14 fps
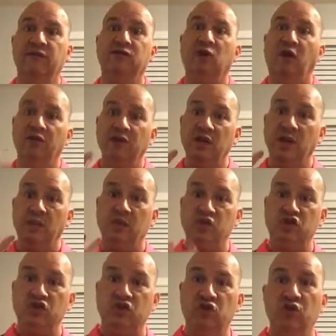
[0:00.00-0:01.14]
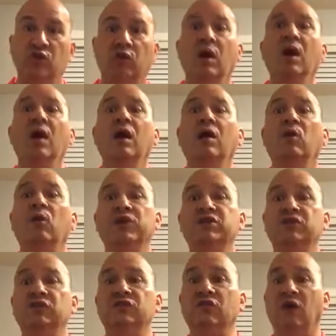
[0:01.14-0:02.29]
Is called number 2,
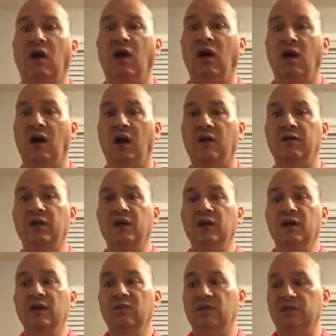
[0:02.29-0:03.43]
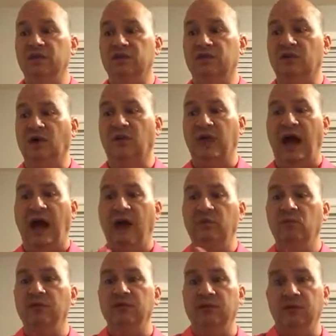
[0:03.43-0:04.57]
which is called I
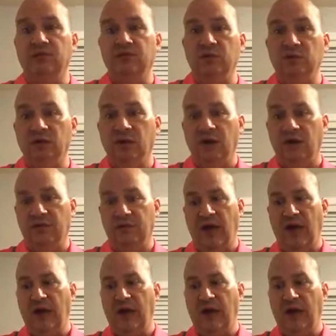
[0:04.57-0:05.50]
will give you love.